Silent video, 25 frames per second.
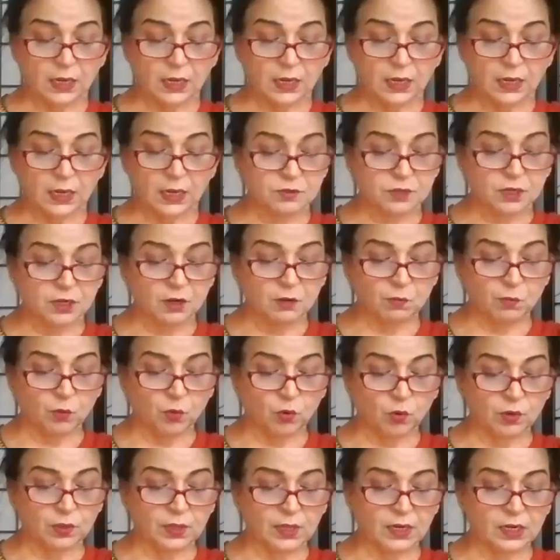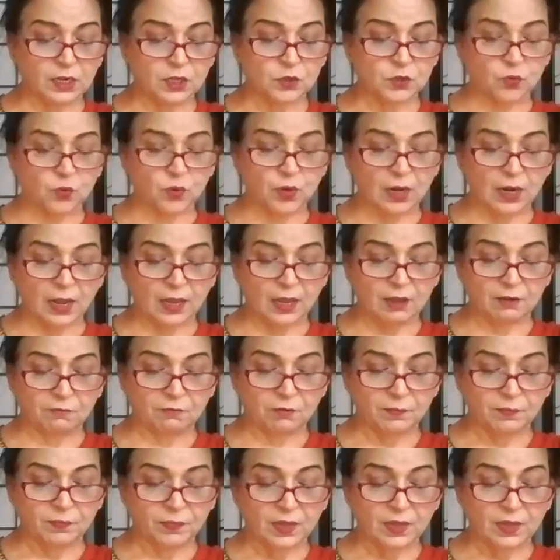loves her more than his own life,